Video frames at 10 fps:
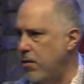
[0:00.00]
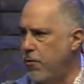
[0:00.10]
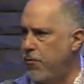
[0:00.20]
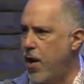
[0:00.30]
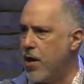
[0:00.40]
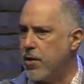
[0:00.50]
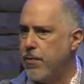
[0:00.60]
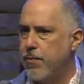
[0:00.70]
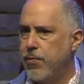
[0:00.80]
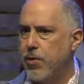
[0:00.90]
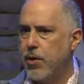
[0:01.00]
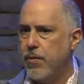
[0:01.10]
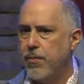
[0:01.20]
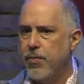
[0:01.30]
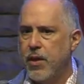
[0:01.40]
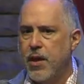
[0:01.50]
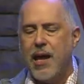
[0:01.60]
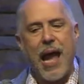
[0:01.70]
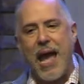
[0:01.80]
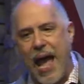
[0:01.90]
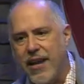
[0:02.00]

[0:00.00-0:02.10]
the flock. Right? At, at